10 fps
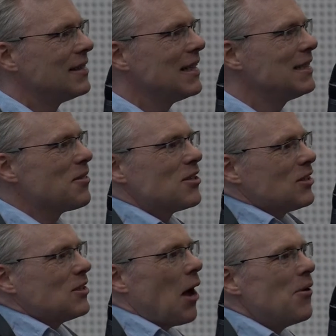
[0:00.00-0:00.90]
So you said
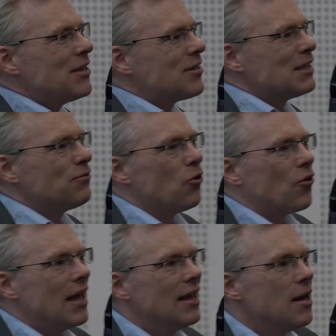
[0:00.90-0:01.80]
there's just no interest
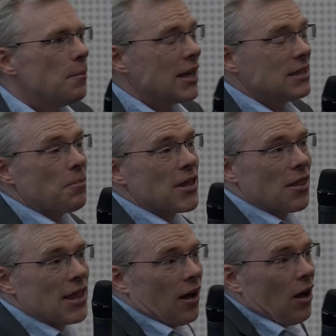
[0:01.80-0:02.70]
for it, but it's
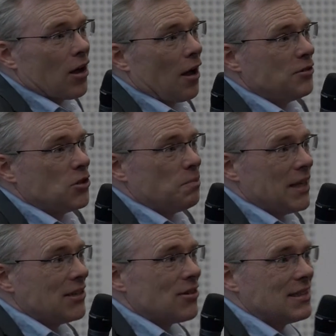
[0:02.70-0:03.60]
something I think archives should
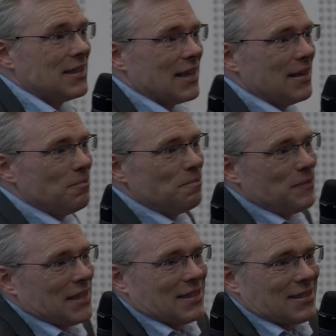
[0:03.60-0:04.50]
be interested in,
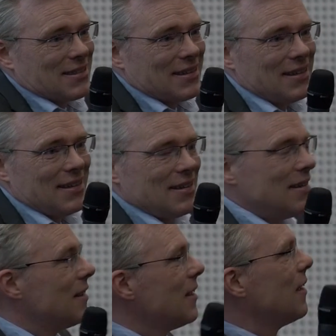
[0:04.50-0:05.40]
because,
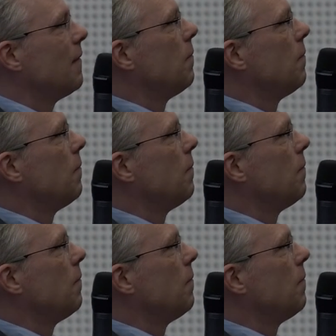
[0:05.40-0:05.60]
yeah.